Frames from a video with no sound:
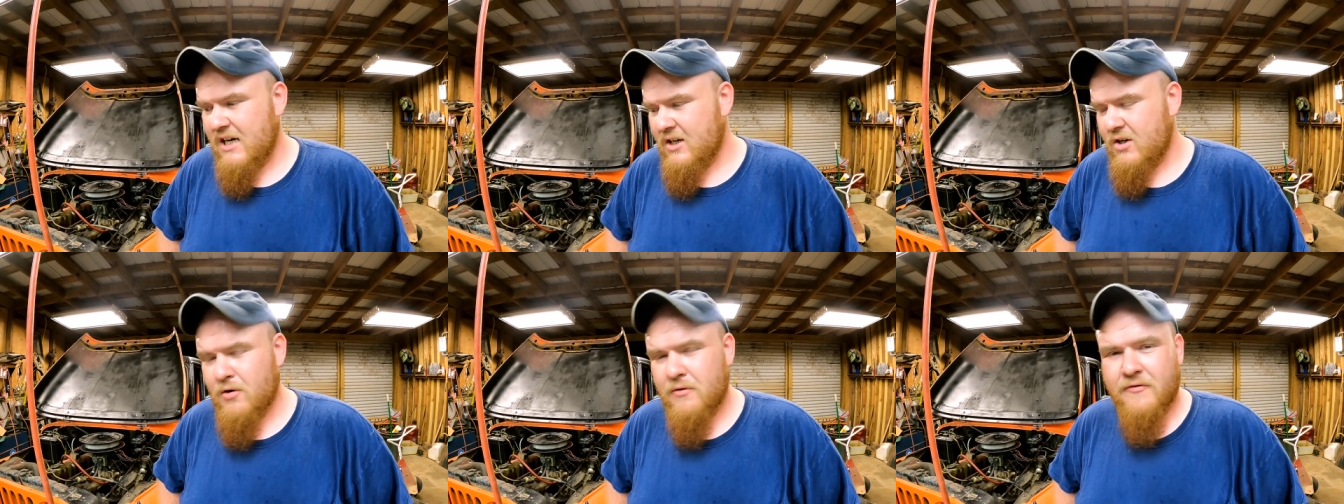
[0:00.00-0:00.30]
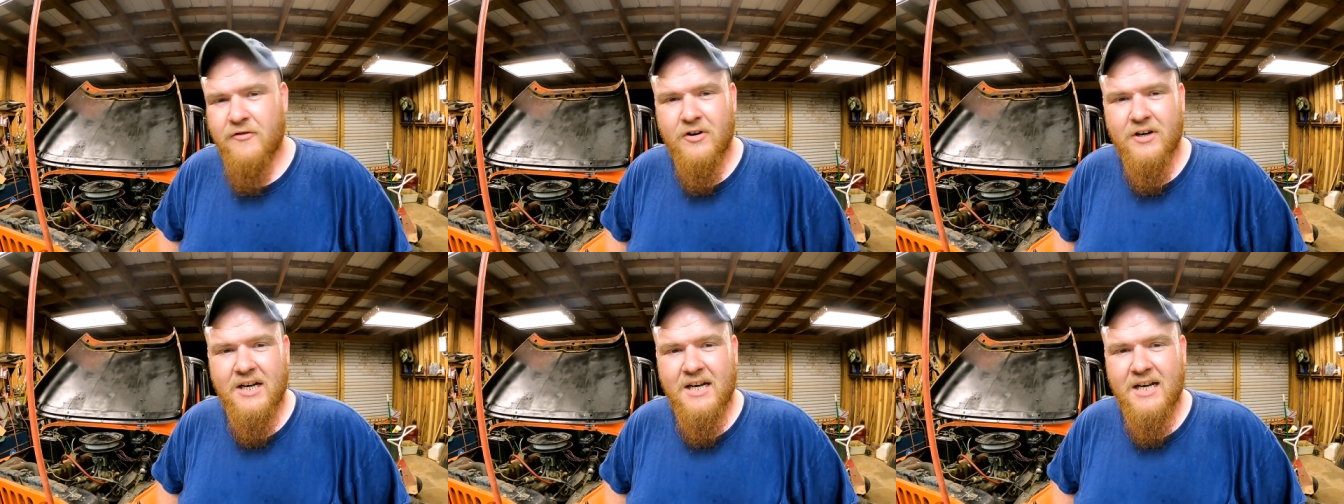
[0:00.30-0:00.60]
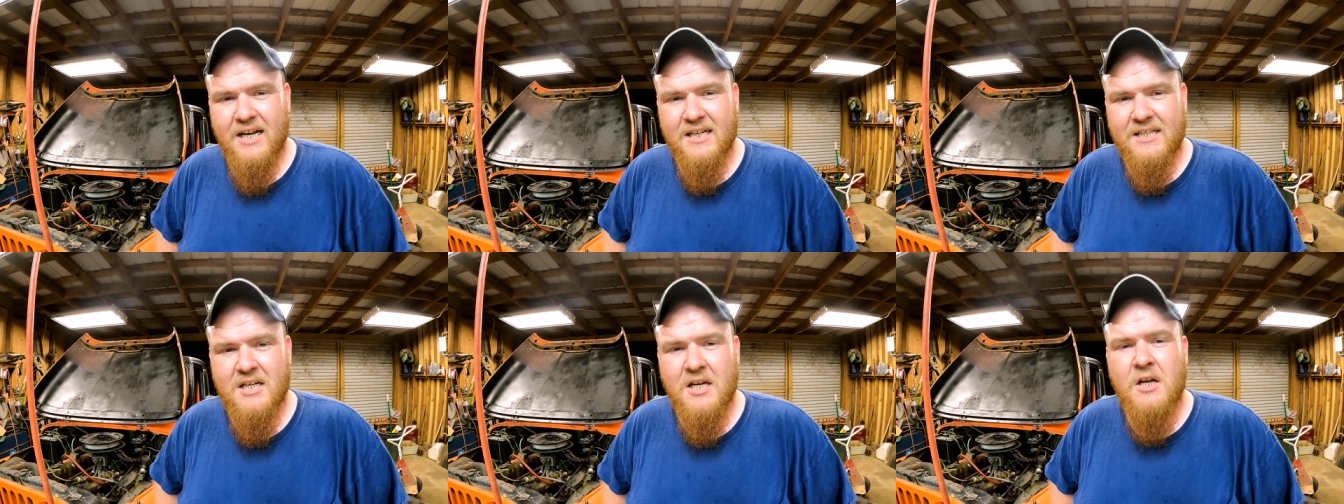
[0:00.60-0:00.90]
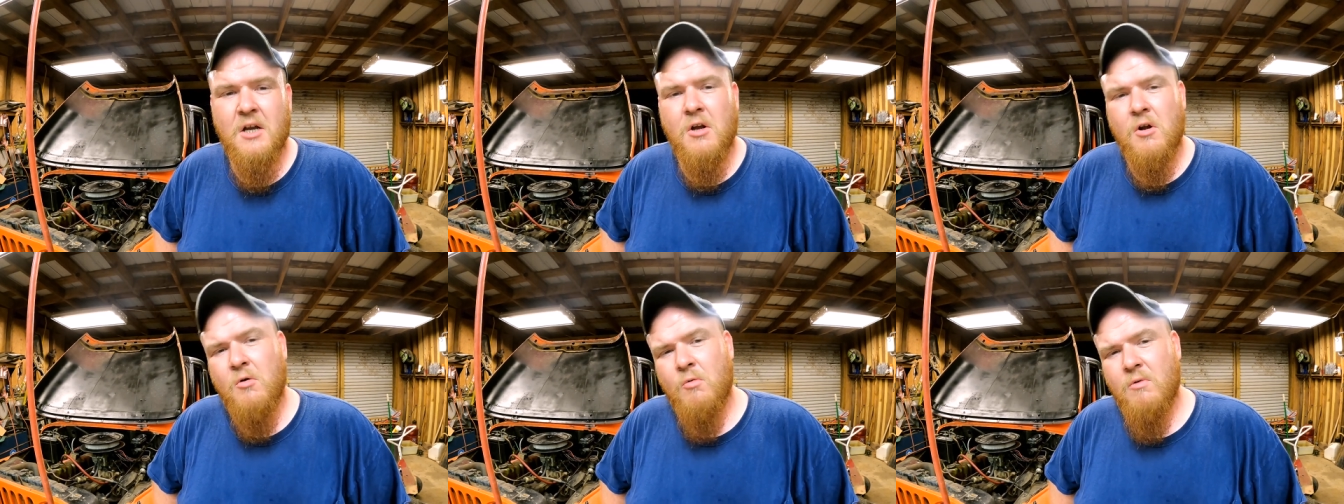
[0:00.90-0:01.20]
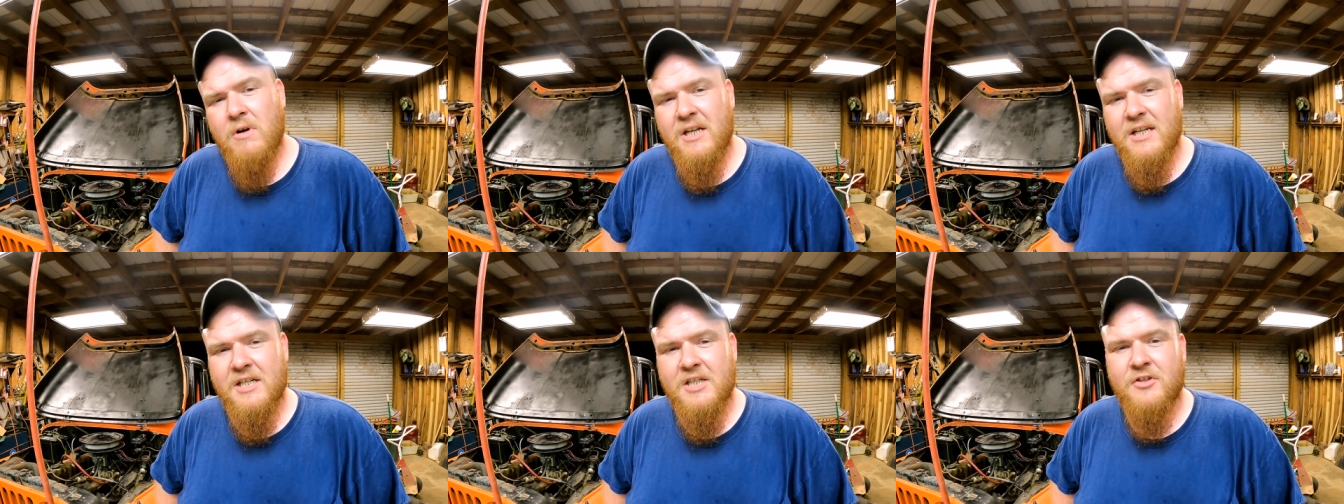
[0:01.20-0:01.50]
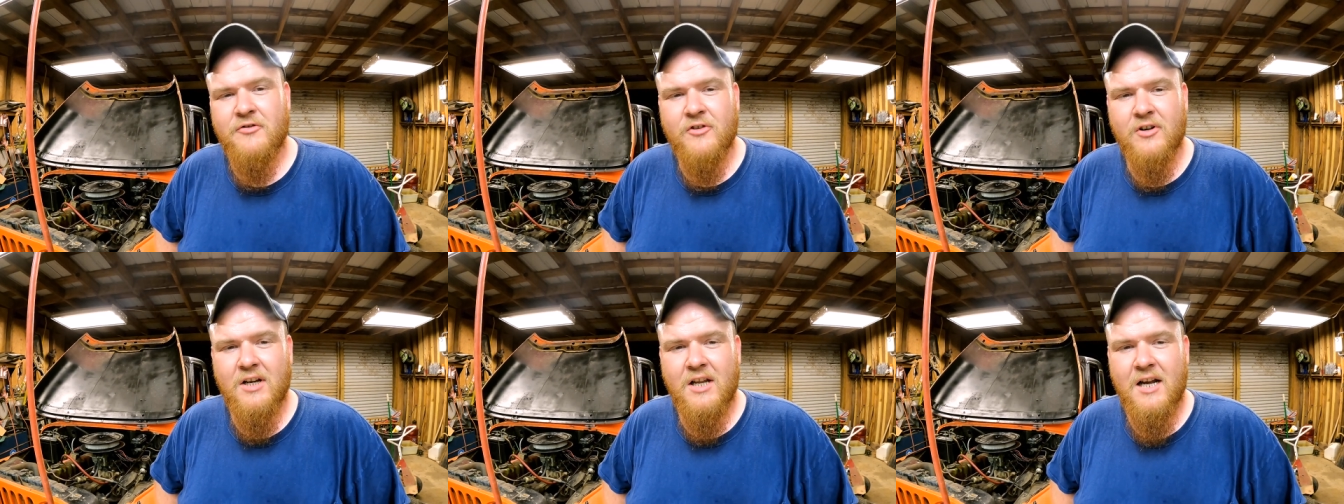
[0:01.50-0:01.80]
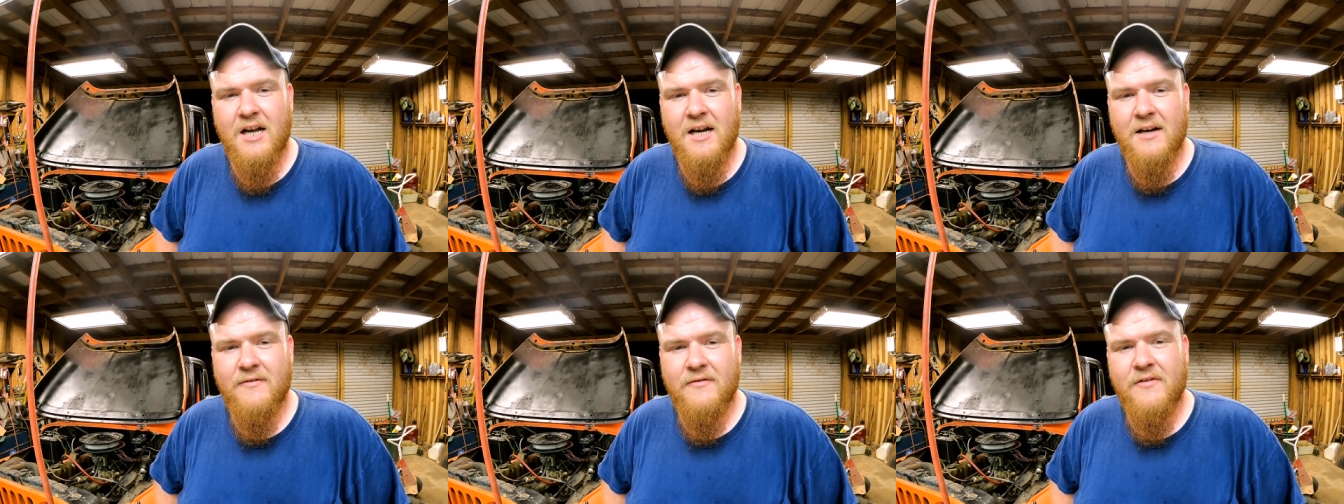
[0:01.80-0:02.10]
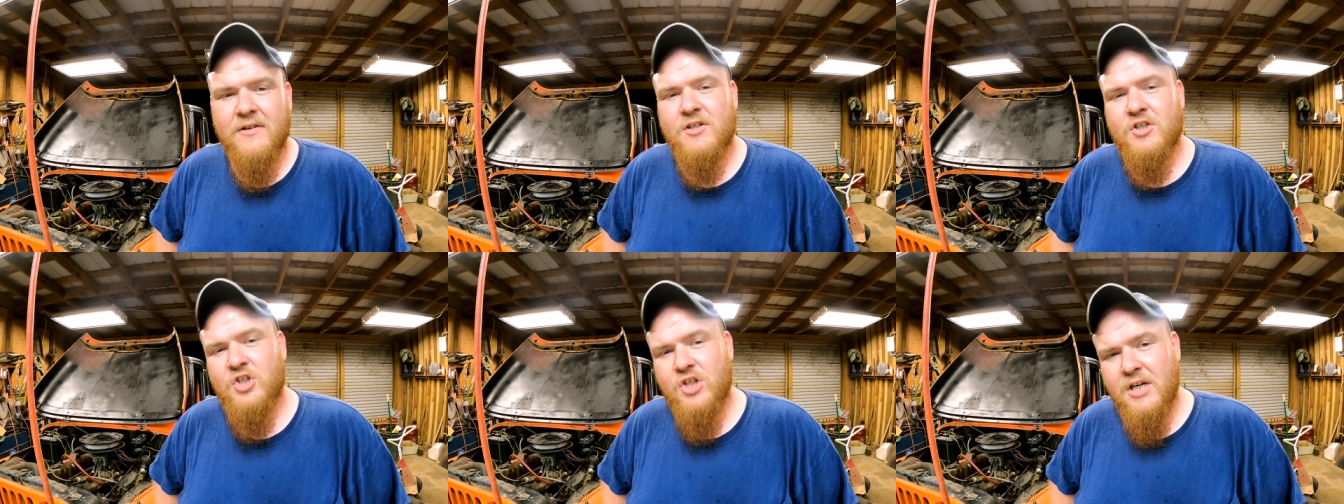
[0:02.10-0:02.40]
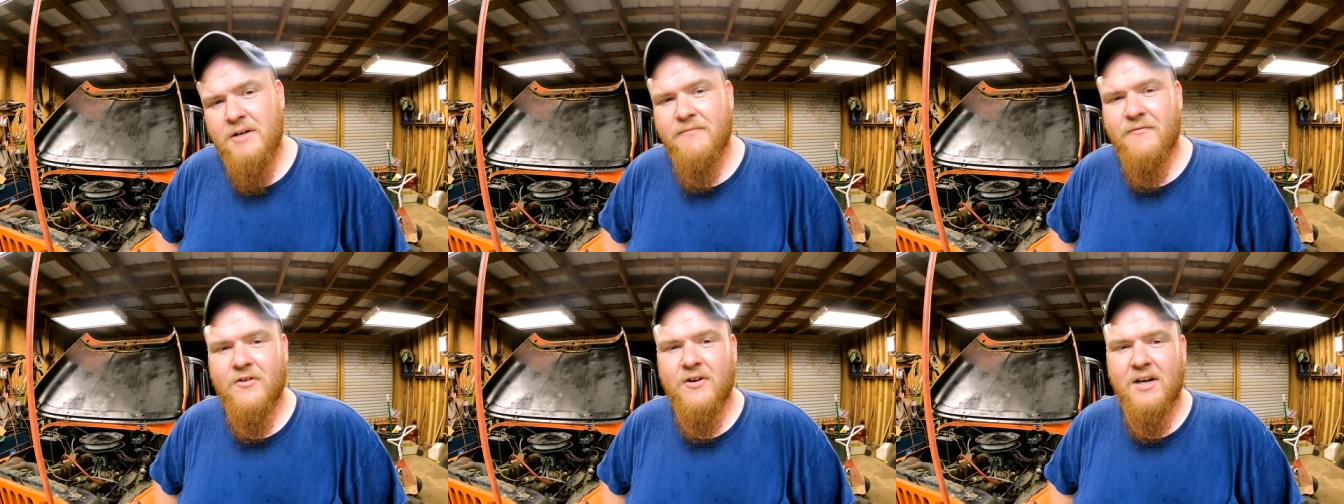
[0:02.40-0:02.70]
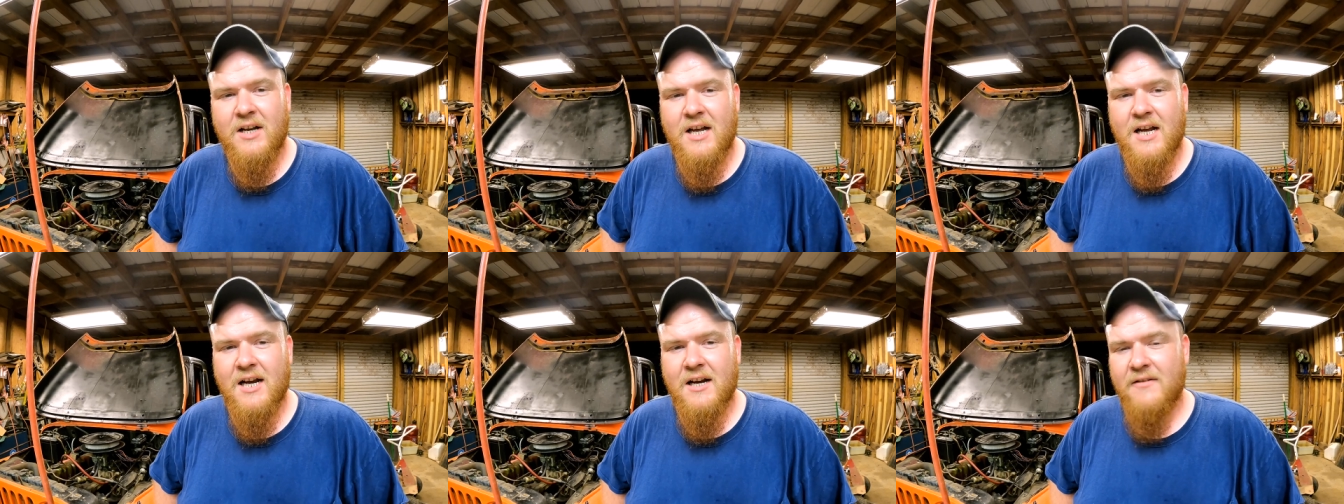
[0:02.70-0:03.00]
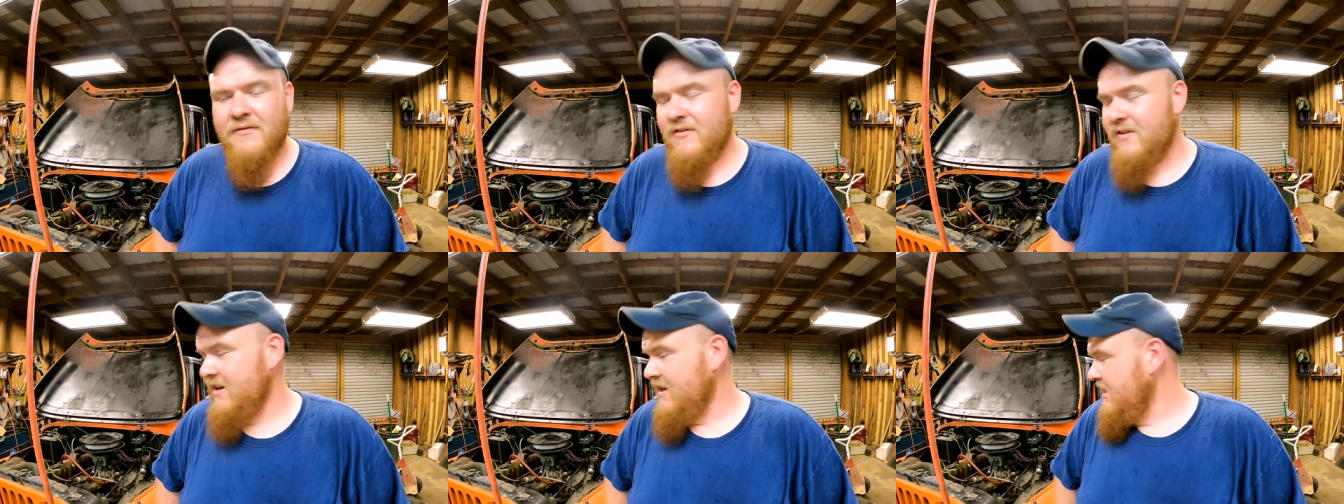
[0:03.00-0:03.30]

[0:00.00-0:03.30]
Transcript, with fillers: Don't forget, Willys for life, Jeep for life.